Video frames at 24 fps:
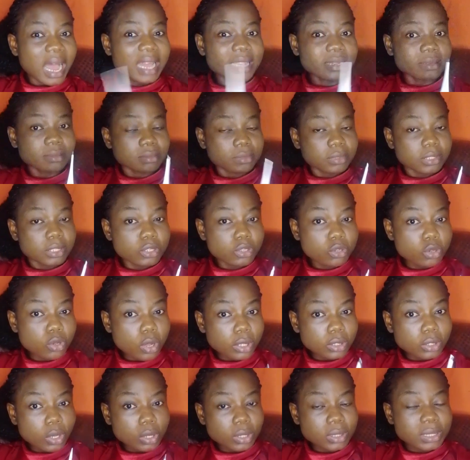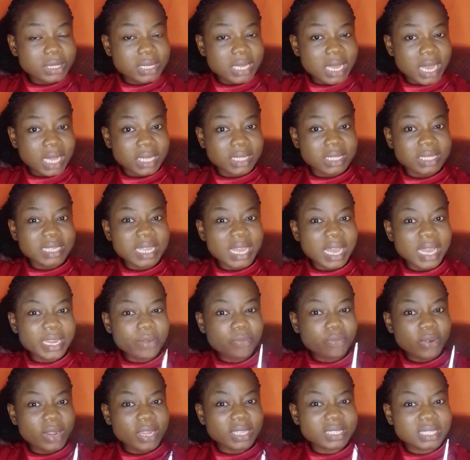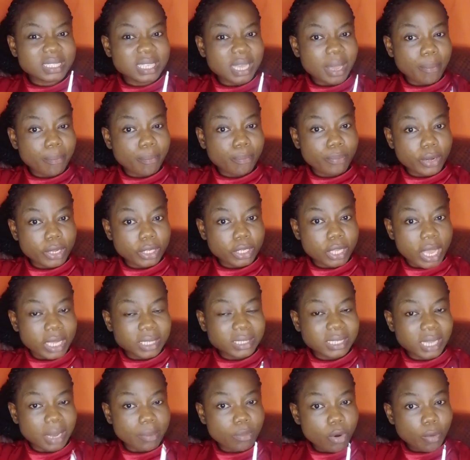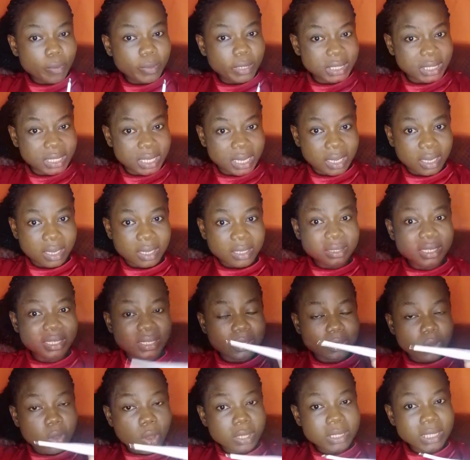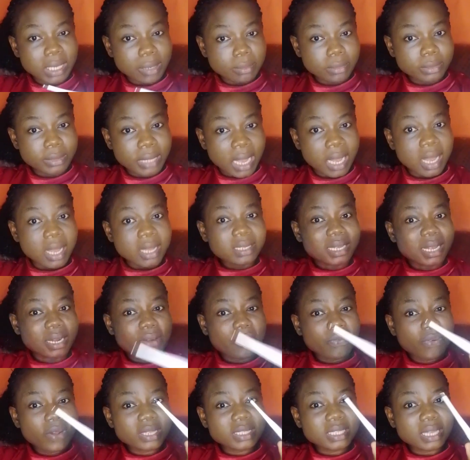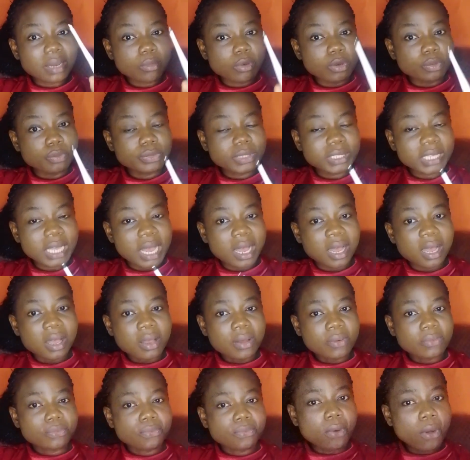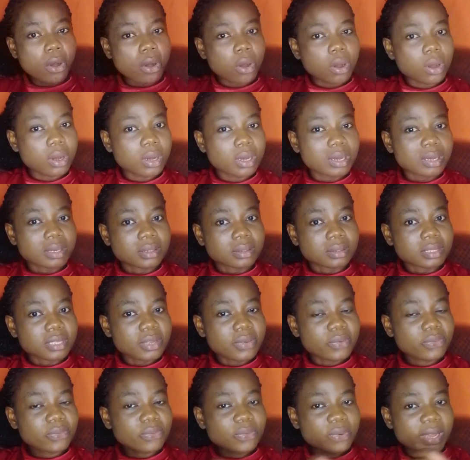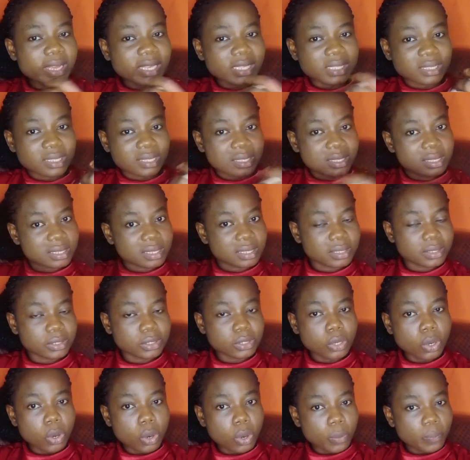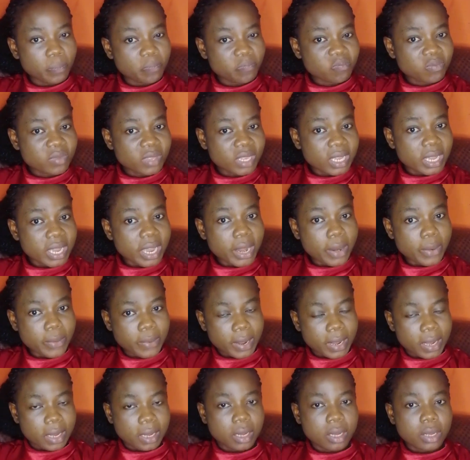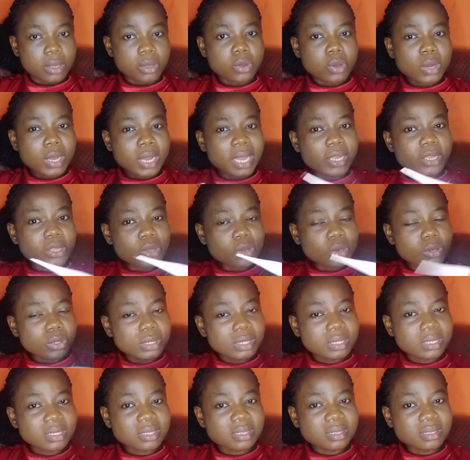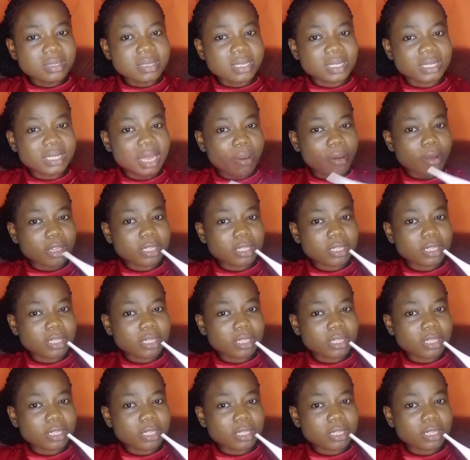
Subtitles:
and note that there are different thermometer. This is called thermometer. There are different thermometer for different, area. You can't use the